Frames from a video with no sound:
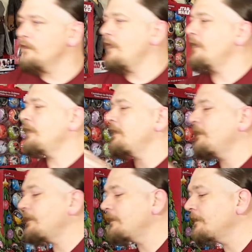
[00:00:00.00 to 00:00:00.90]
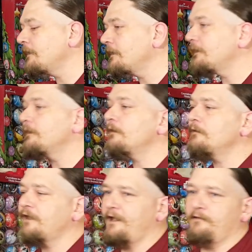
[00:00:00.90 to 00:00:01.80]
And,
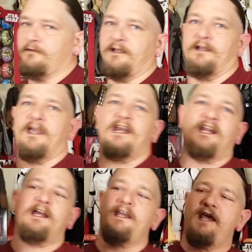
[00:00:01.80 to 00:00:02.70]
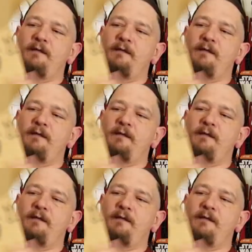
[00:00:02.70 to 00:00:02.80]
okay, got a lot of